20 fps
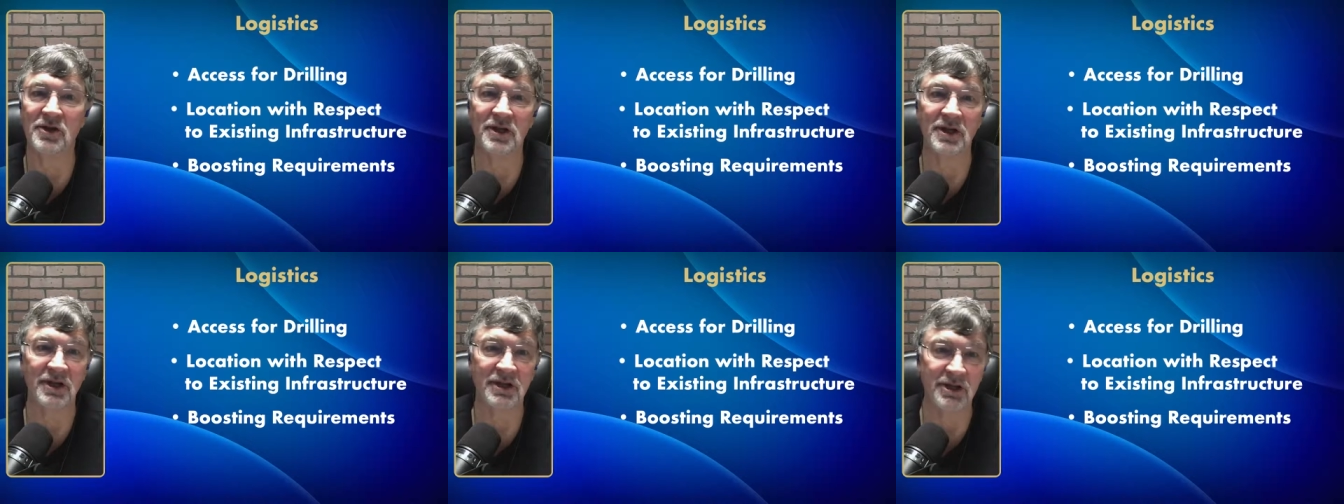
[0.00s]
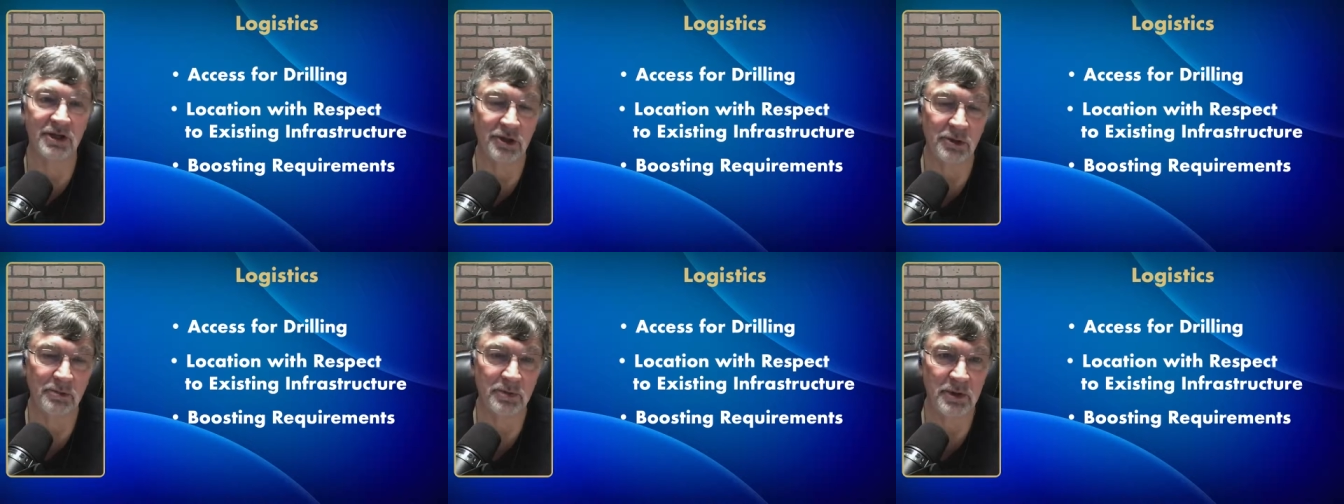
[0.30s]

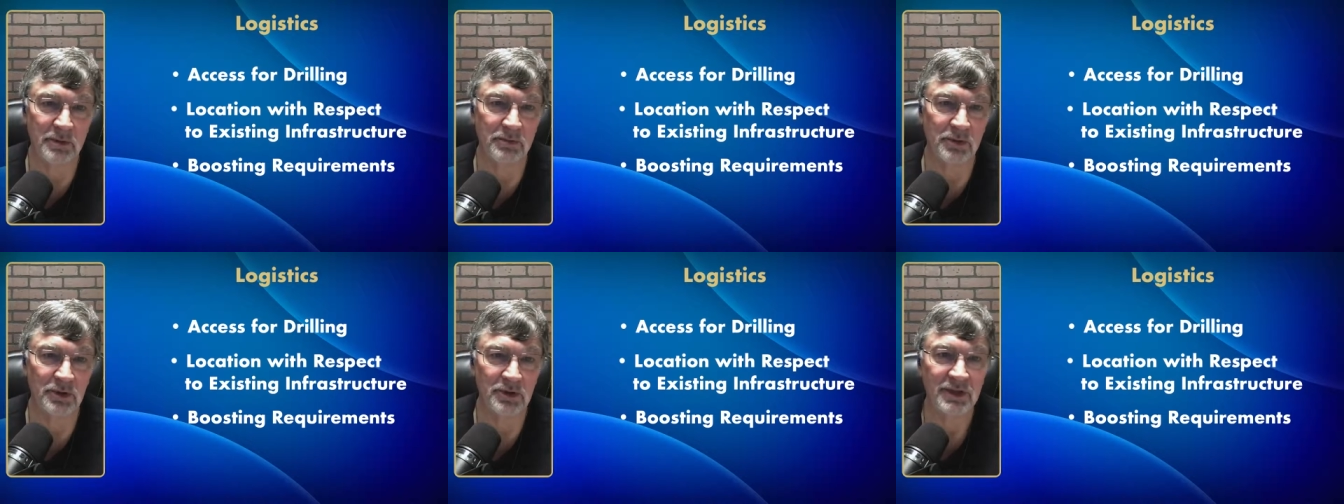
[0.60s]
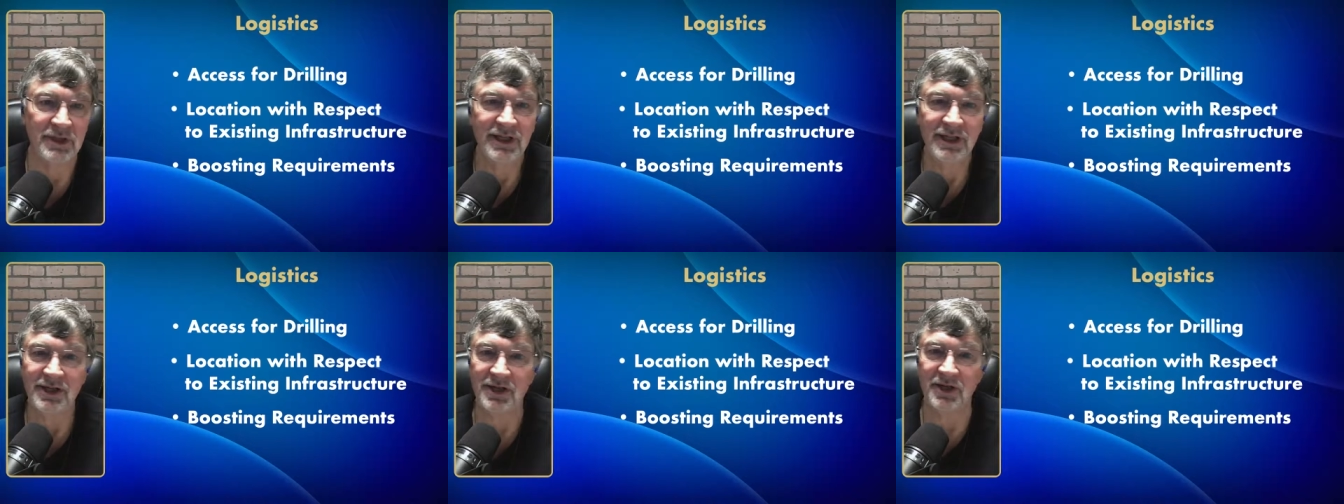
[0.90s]
You can kill
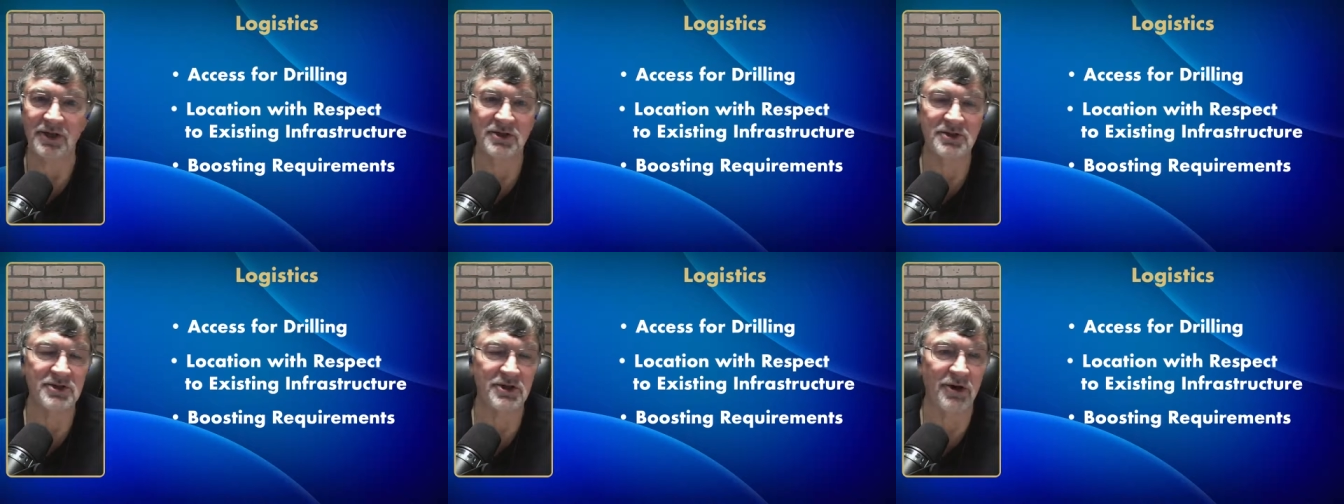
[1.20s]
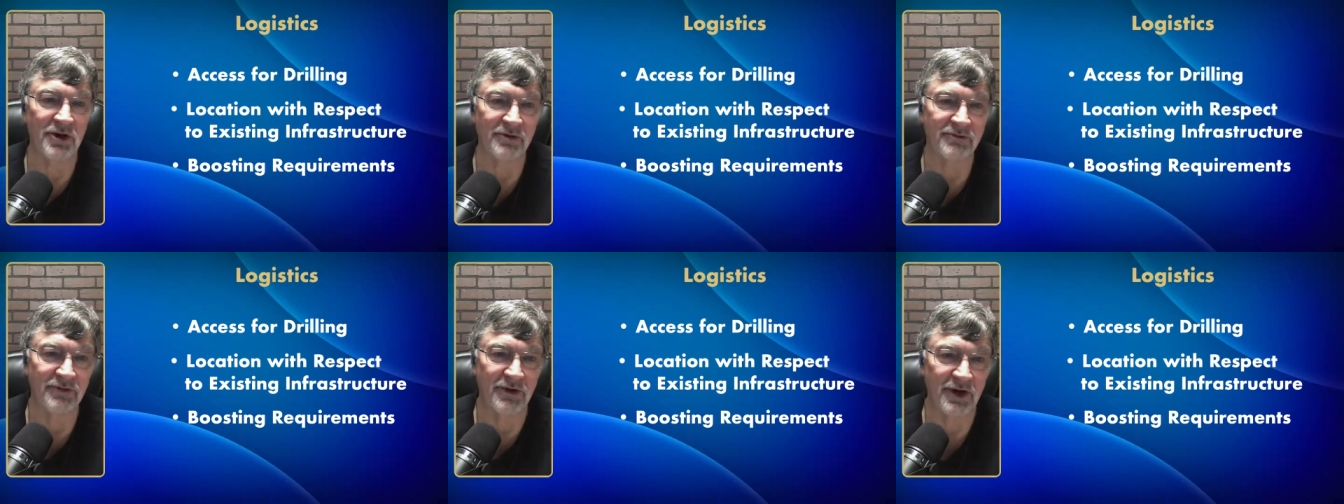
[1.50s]
people,
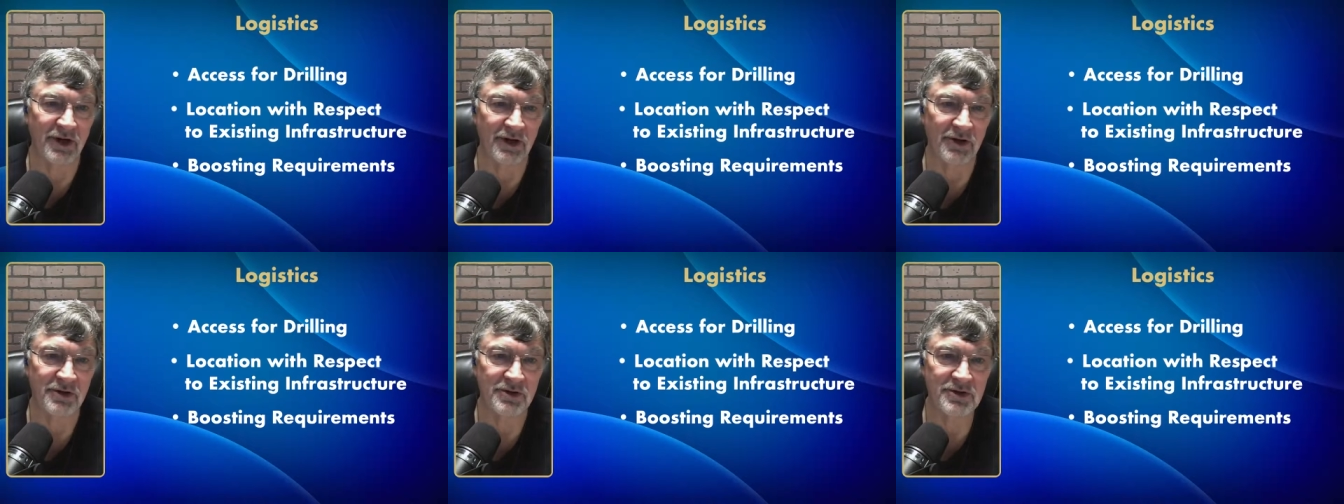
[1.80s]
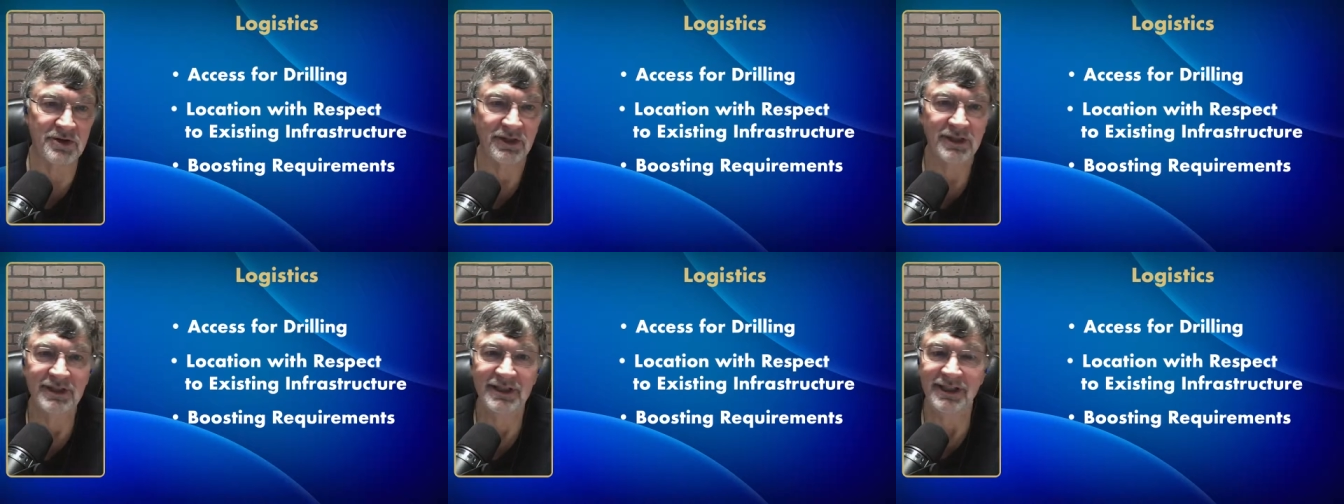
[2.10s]
you can start
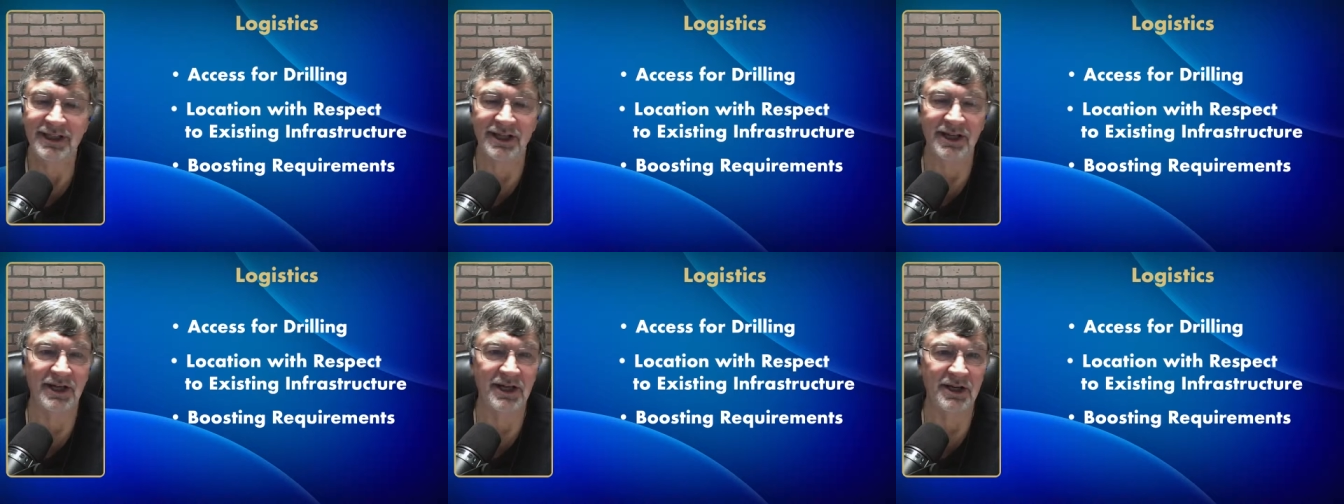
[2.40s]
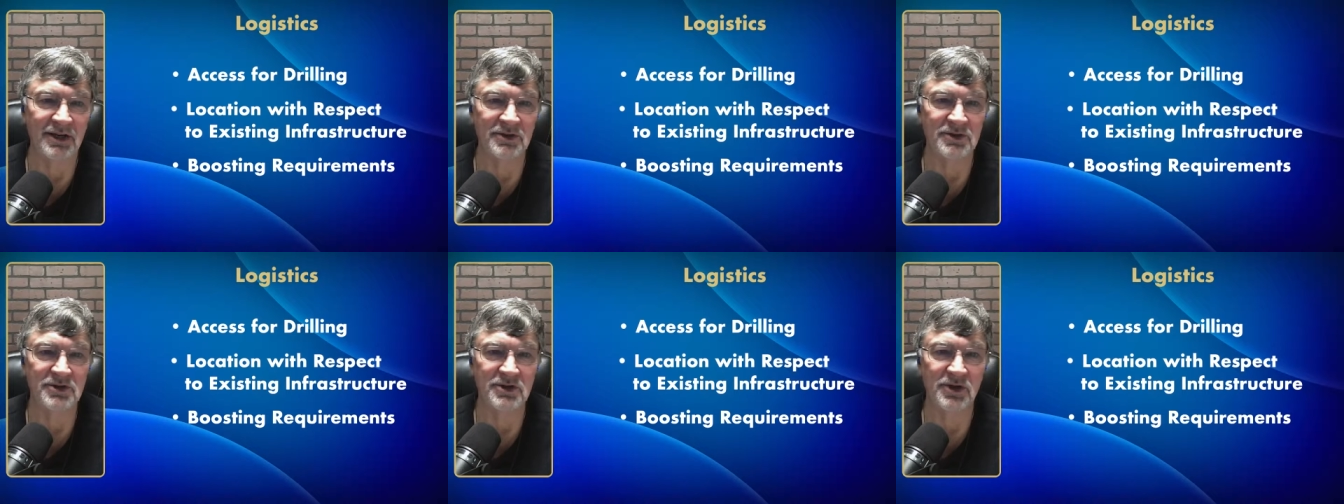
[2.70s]
fires,
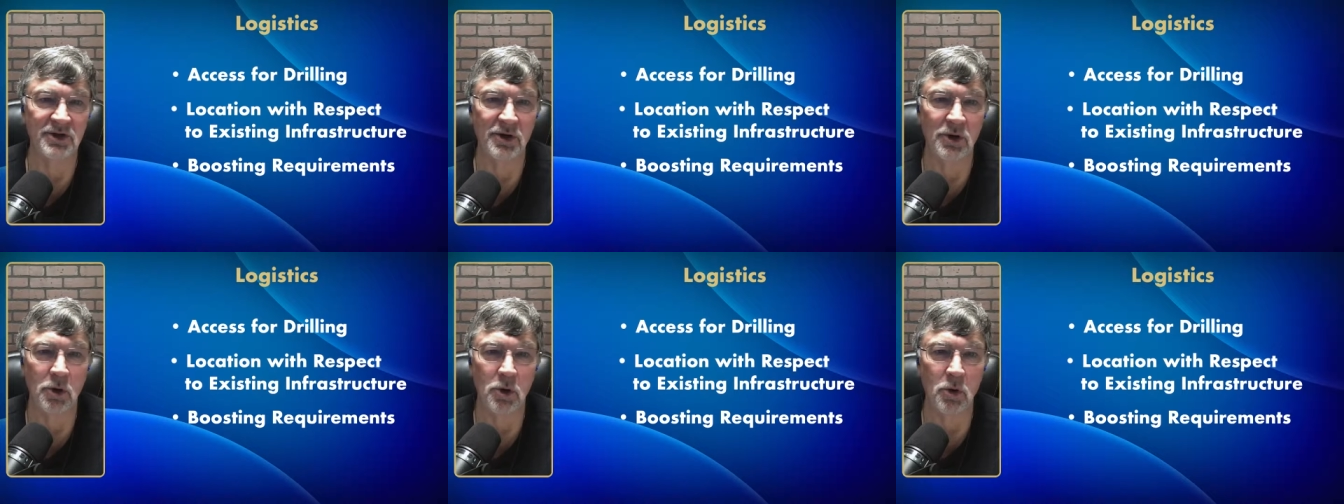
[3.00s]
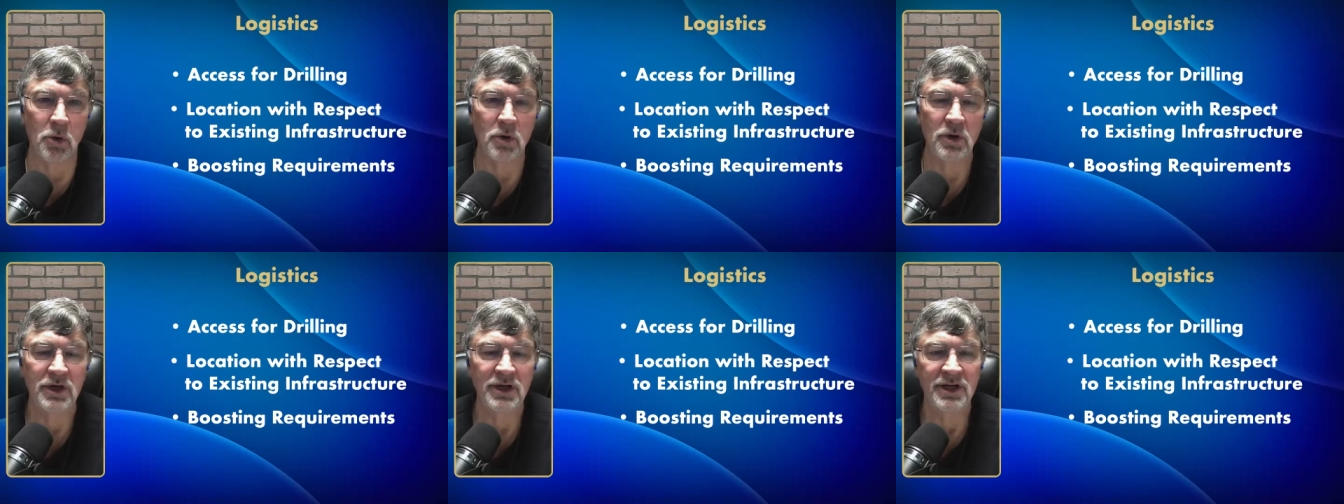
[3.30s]
and
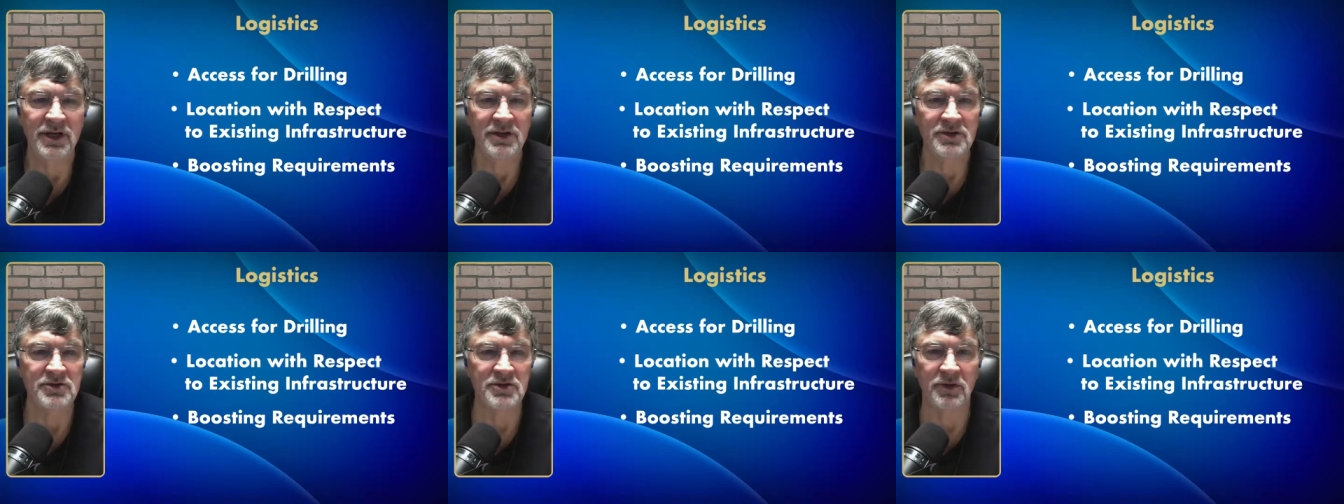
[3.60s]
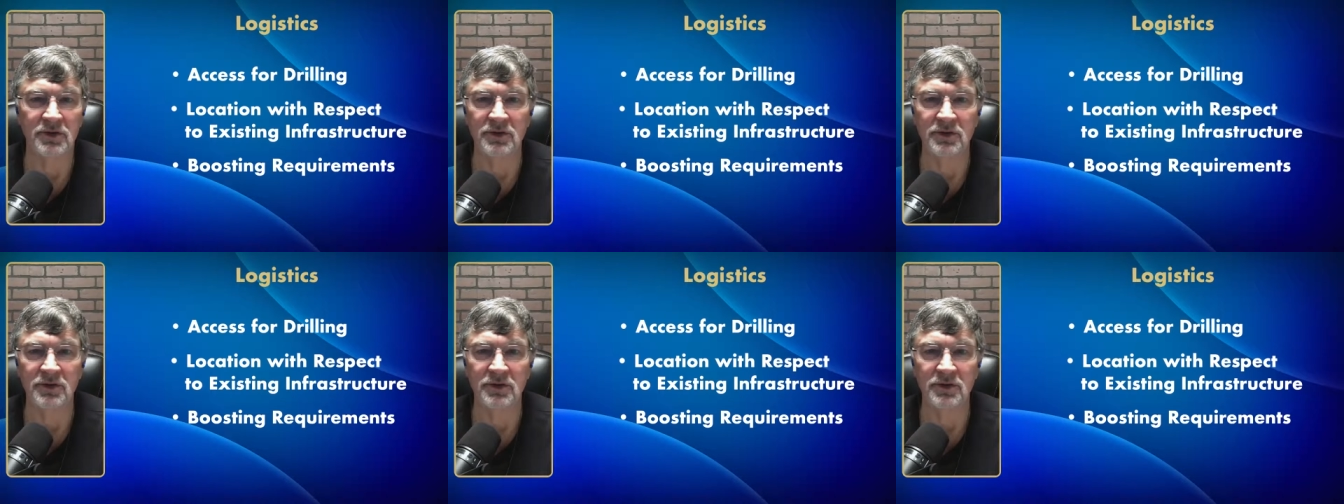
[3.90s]
so